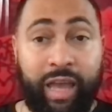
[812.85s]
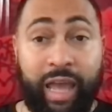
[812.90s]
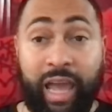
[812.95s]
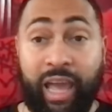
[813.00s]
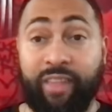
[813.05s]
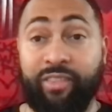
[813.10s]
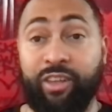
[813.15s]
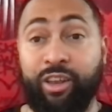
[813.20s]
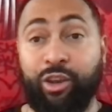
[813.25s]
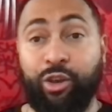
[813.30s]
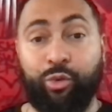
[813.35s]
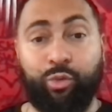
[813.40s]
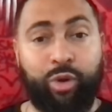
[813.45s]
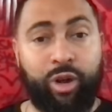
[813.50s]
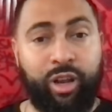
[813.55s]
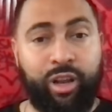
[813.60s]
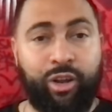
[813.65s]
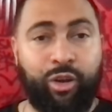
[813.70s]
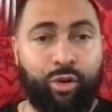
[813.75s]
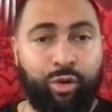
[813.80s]
and then you
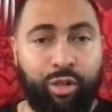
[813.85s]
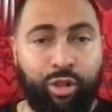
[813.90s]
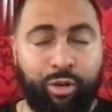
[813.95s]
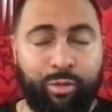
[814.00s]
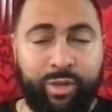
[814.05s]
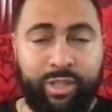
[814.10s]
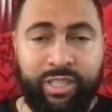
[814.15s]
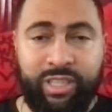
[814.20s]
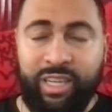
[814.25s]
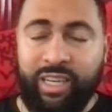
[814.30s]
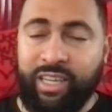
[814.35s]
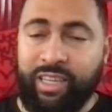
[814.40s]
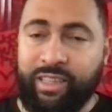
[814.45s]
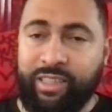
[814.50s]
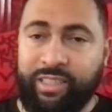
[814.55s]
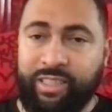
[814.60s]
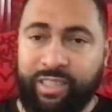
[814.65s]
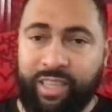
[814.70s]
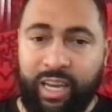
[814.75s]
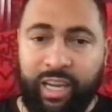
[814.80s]
run in Oklahoma City in the
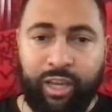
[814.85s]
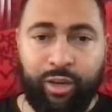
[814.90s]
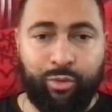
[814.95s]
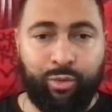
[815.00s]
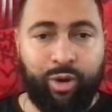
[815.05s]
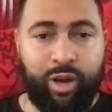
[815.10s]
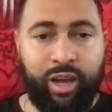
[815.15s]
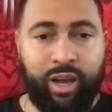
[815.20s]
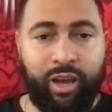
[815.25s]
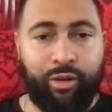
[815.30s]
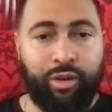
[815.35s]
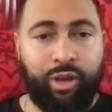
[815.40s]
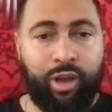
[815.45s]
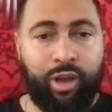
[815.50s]
second round.